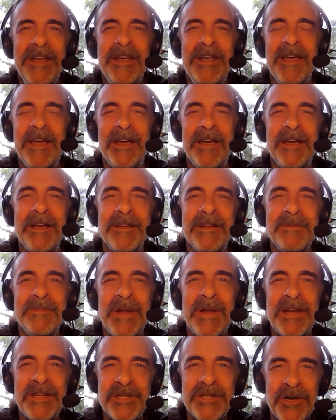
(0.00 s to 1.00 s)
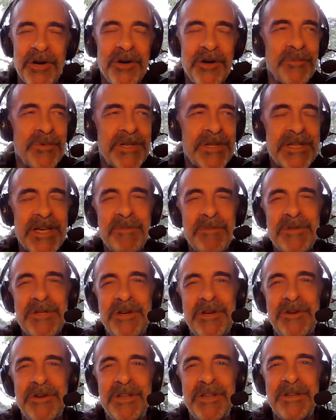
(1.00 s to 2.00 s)
But I started with
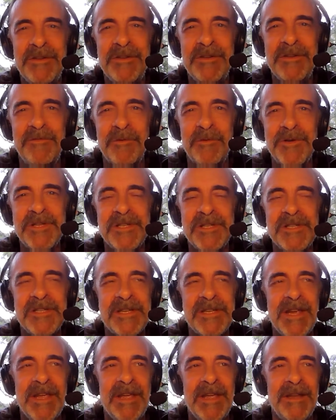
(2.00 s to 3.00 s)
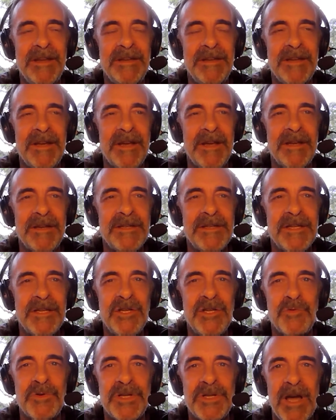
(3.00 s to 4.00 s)
cybersecurity in the forces, and
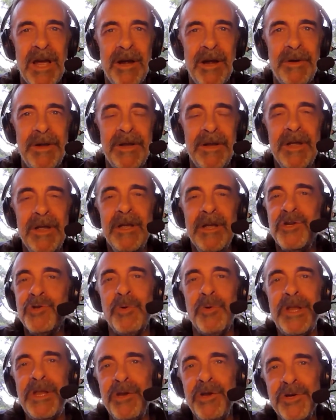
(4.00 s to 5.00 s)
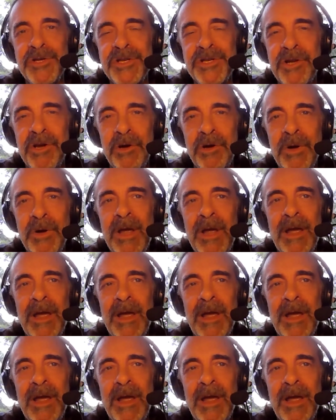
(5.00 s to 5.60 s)
since retiring 20 years ago,